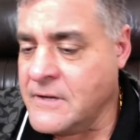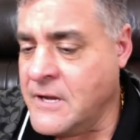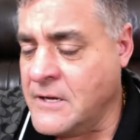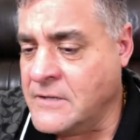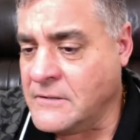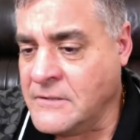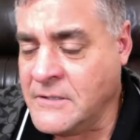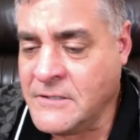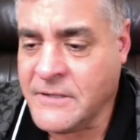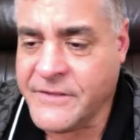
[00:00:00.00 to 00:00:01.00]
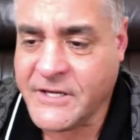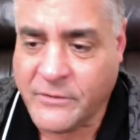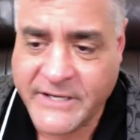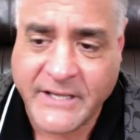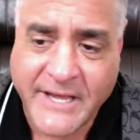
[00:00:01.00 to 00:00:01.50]
the
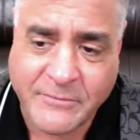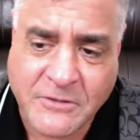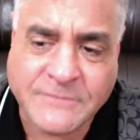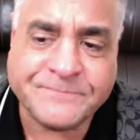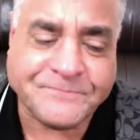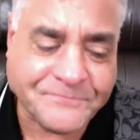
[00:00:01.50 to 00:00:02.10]
Green Label